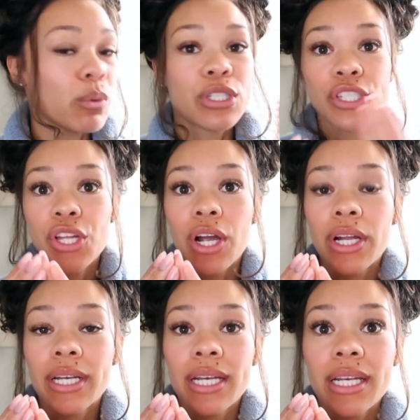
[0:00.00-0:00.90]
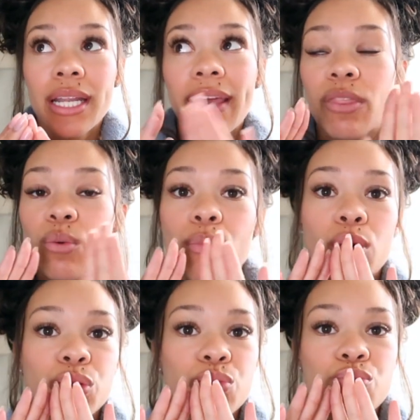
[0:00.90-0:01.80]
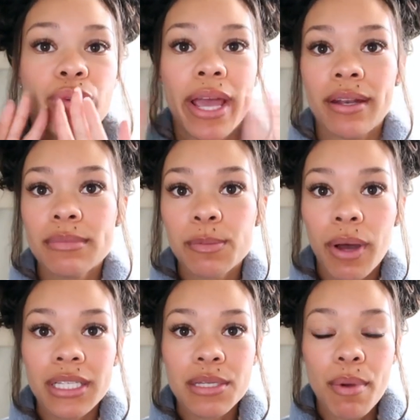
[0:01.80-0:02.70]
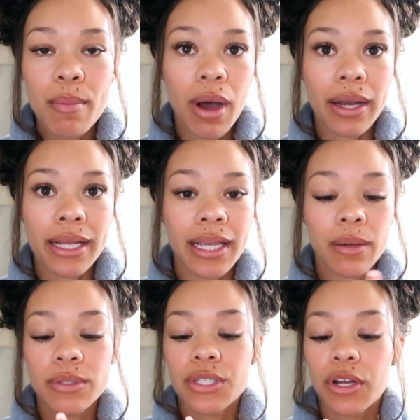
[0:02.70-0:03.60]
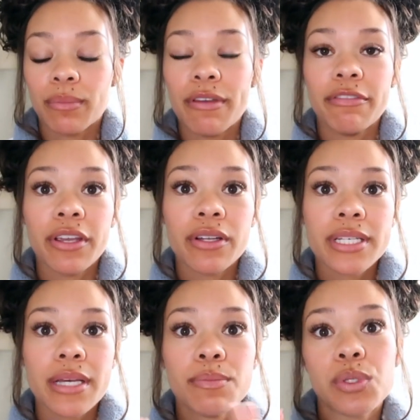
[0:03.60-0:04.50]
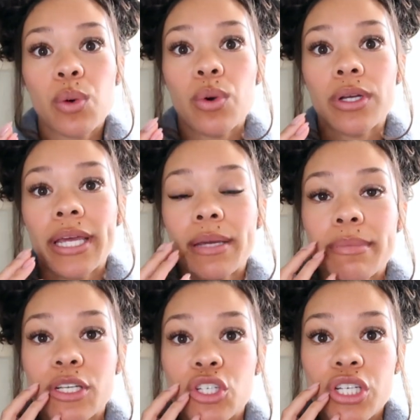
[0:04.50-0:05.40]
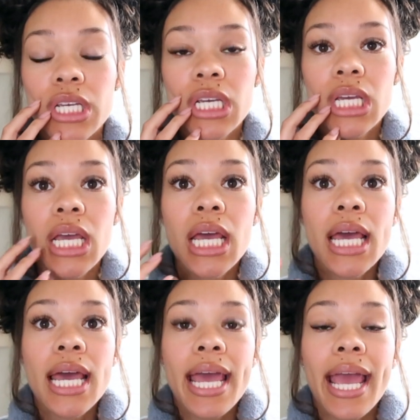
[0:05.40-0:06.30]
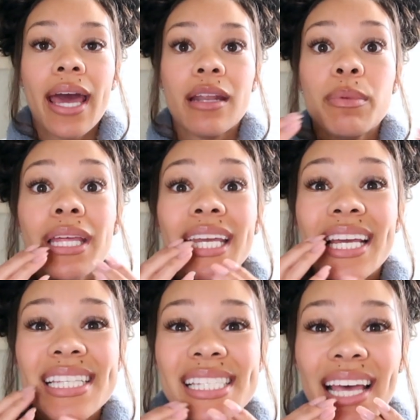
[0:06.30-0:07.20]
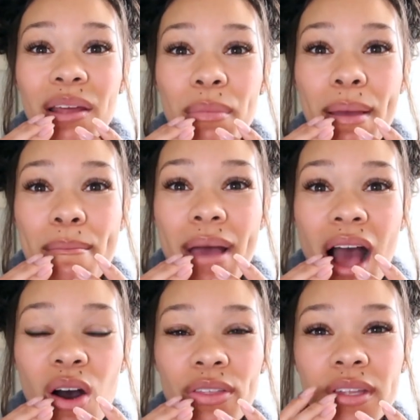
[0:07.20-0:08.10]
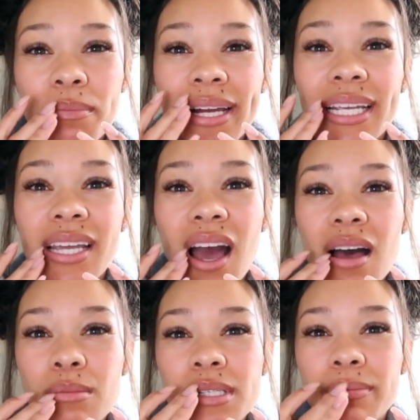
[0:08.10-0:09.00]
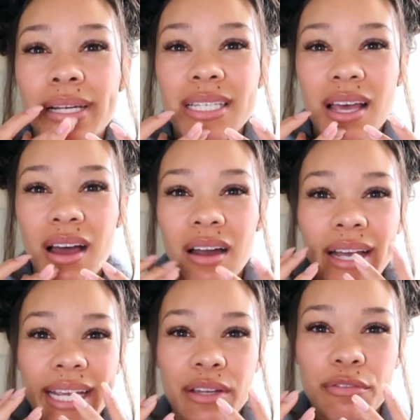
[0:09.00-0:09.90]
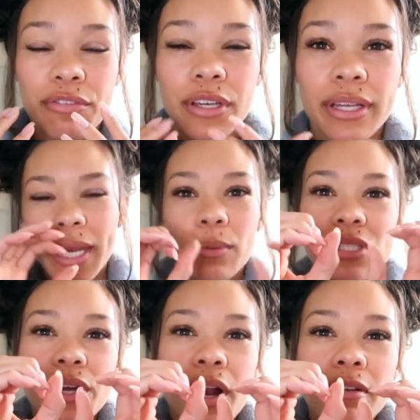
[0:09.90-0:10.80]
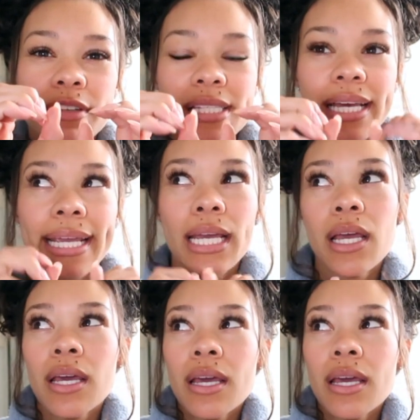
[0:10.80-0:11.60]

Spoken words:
it would start in the most random spots in my body. It would start in my fingertips or like my cheek, and it'd be like inside my mouth and my gums and my tongue. I could feel it, and it would start off as like